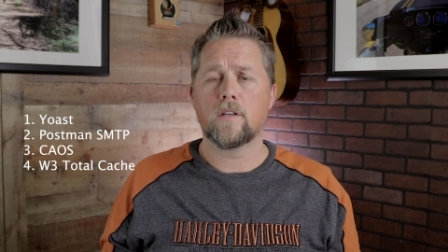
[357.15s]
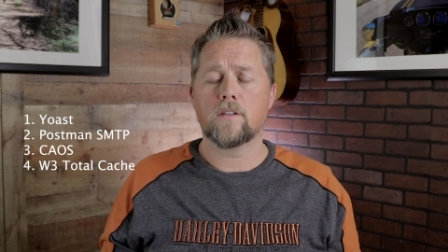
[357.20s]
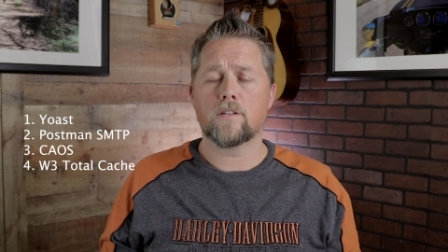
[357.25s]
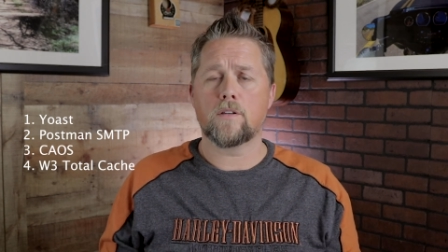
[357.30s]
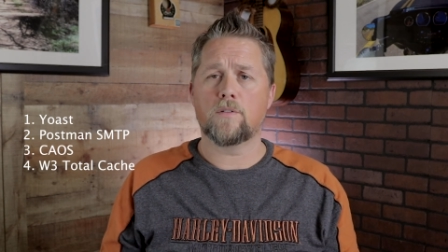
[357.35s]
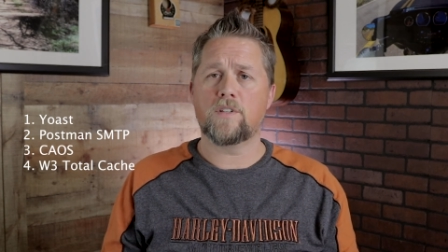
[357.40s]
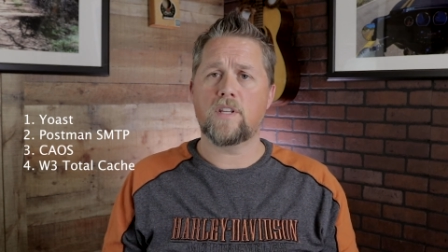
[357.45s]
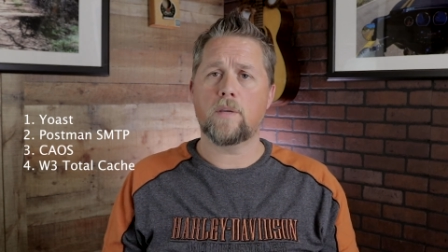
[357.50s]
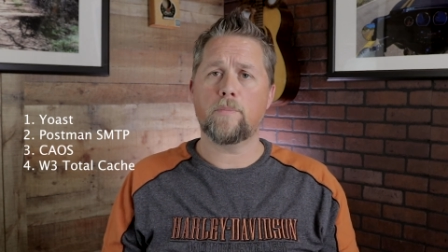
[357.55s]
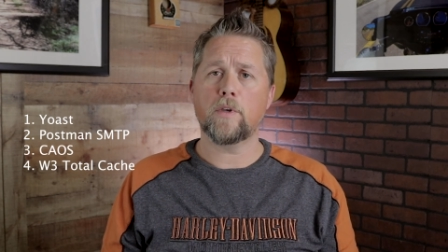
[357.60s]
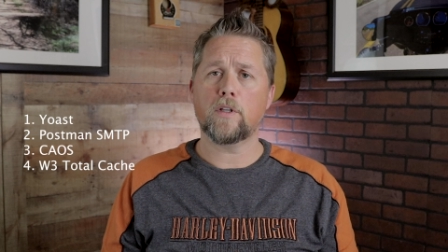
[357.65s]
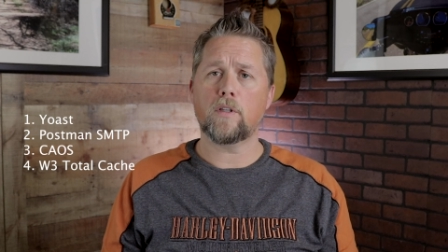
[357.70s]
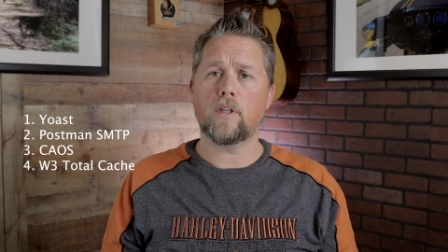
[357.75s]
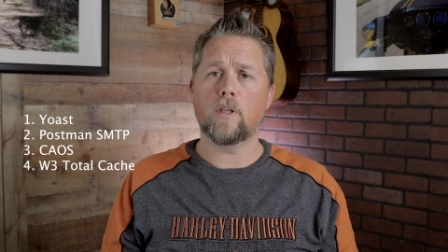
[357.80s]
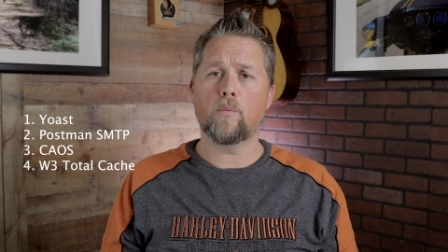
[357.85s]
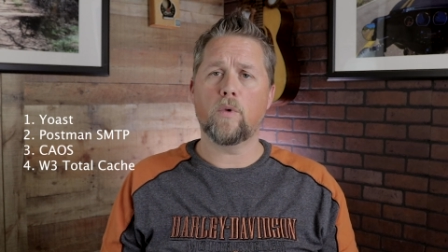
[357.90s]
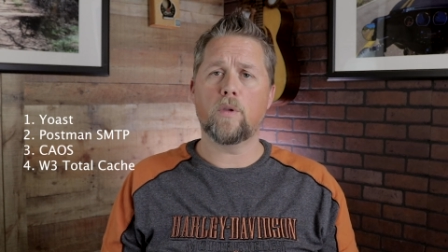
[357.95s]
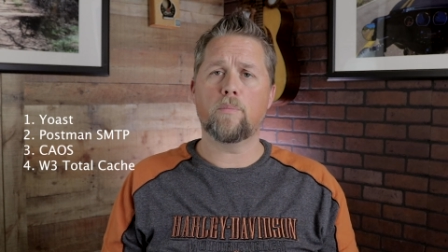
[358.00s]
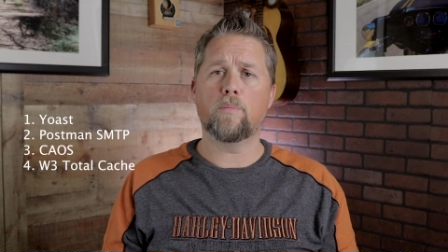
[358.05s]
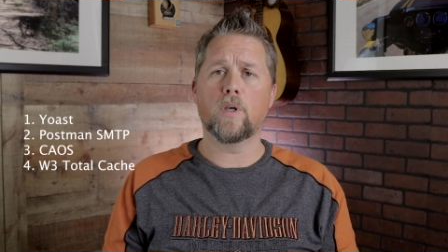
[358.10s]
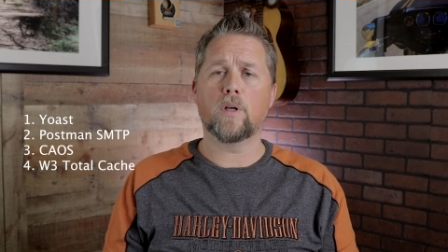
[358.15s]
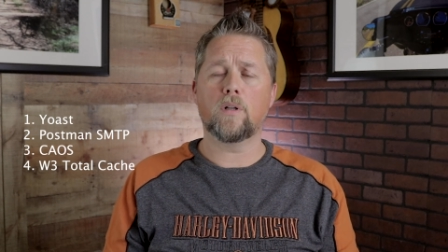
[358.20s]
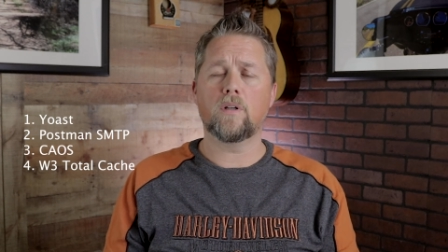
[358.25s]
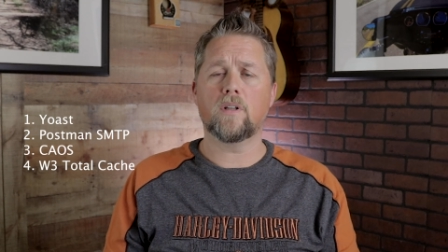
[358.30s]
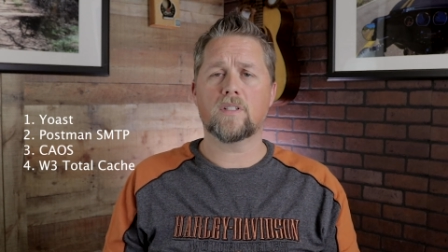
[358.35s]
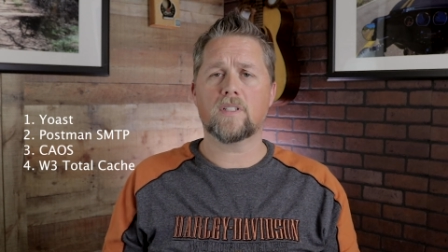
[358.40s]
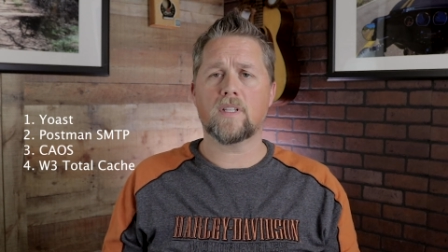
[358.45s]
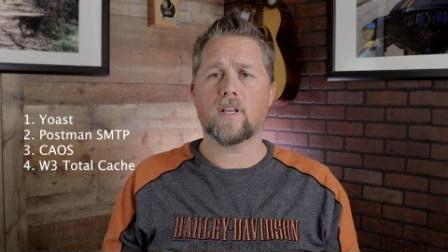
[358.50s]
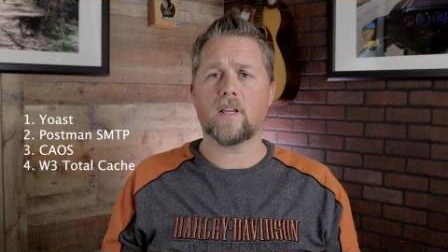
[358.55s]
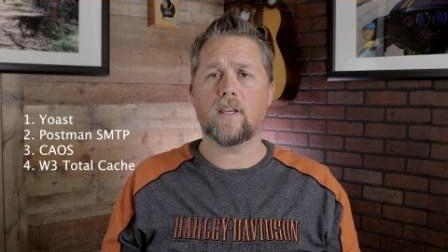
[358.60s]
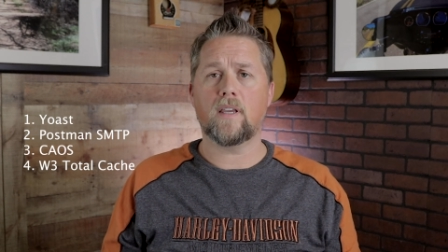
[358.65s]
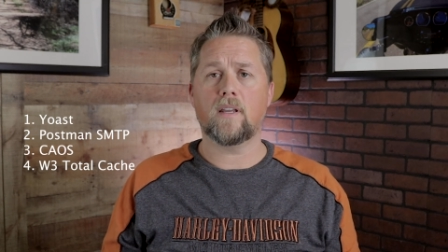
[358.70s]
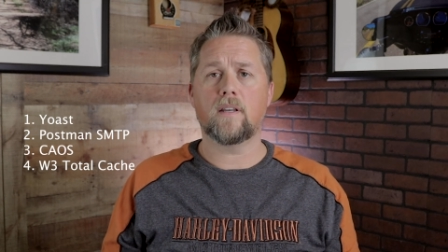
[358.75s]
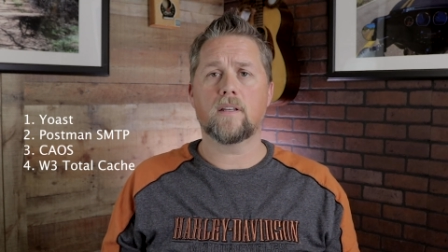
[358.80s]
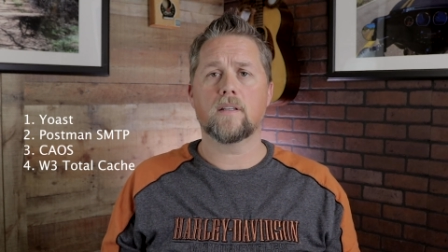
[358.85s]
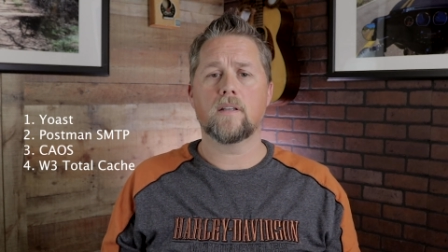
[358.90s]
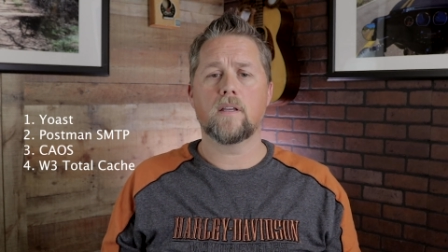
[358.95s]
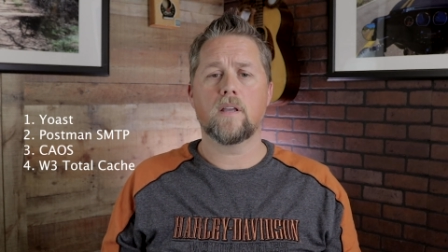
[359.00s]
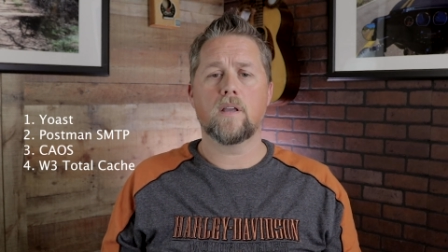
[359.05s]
So typically we build a site